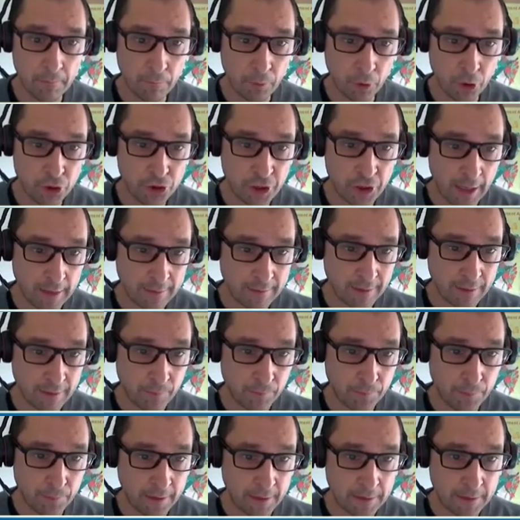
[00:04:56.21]
projected
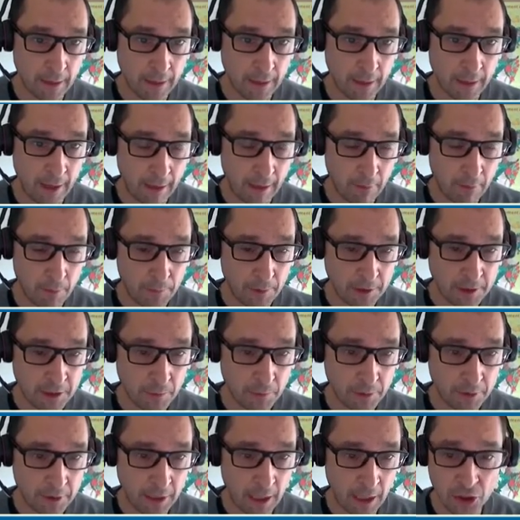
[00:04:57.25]
pre heavy
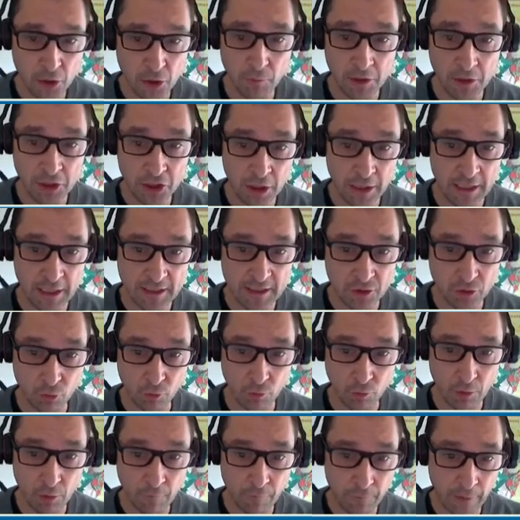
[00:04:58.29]
precipitation, which leads
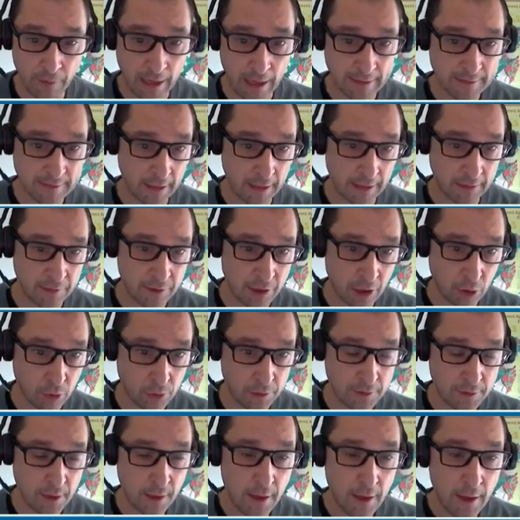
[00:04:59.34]
to floods and
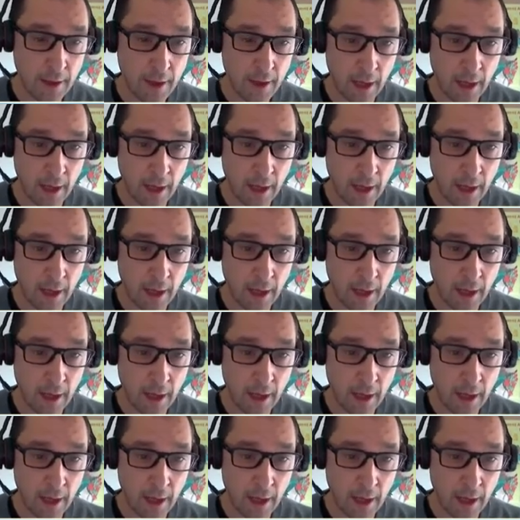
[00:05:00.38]
droughts.